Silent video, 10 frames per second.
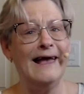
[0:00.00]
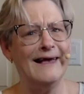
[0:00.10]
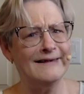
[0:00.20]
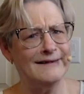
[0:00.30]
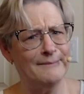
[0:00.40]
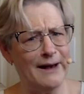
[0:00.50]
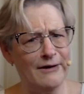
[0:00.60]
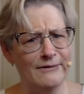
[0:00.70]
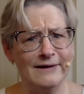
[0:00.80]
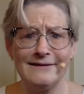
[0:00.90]
is
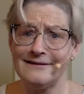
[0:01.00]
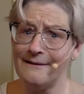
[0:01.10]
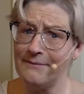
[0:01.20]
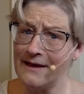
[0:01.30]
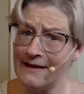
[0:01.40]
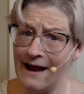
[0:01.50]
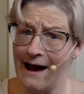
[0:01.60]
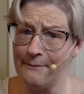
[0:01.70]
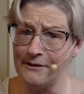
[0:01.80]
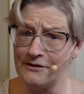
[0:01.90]
about something that
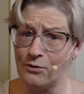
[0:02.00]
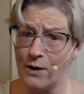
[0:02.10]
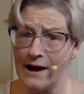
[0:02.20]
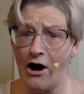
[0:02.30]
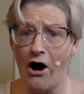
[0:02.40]
happens quite